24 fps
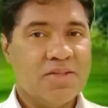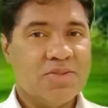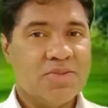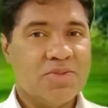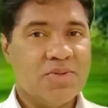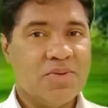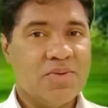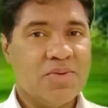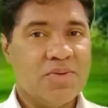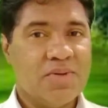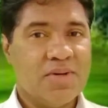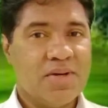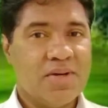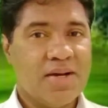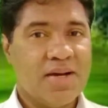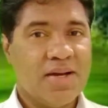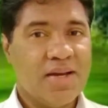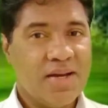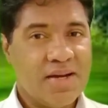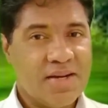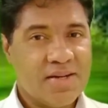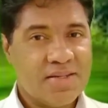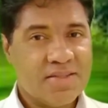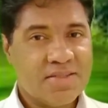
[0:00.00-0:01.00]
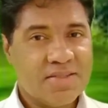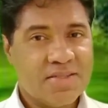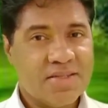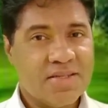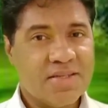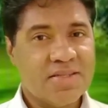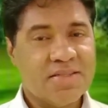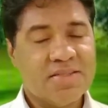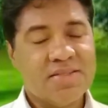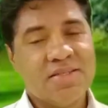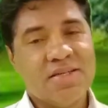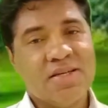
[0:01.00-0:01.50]
So I asked
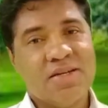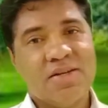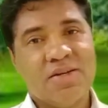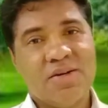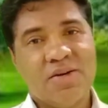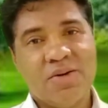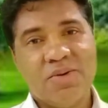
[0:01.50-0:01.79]
her, I said,